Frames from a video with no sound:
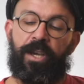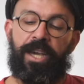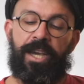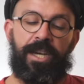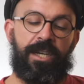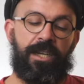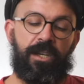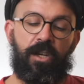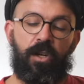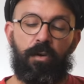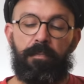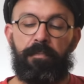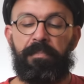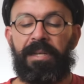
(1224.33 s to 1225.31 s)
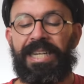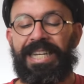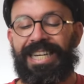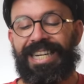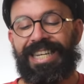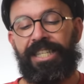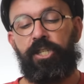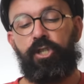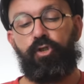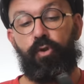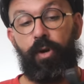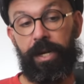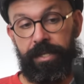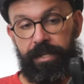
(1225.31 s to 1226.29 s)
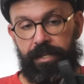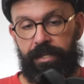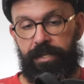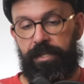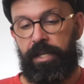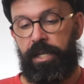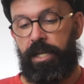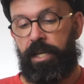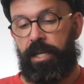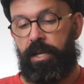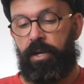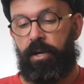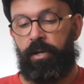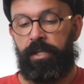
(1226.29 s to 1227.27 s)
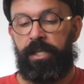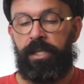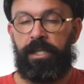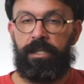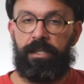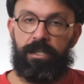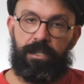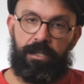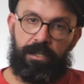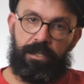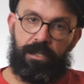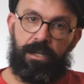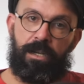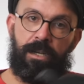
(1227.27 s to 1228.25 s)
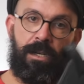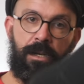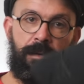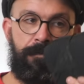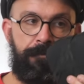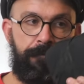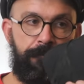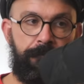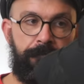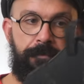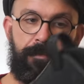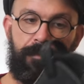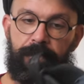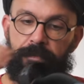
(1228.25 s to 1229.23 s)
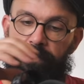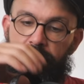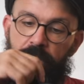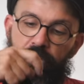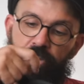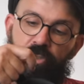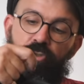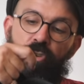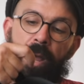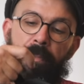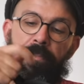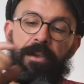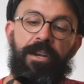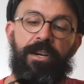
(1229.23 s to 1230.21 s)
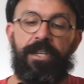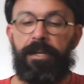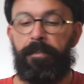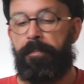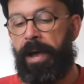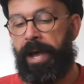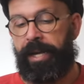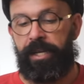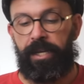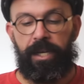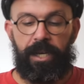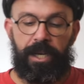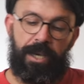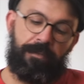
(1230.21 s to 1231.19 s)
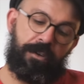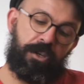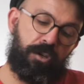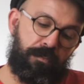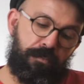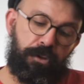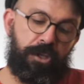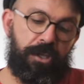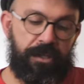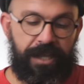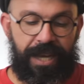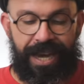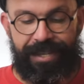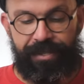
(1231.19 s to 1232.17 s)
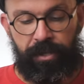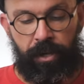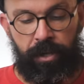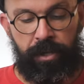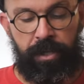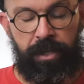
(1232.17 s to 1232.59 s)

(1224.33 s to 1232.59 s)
can completely trust on this strap here in the back, even to put the skates on.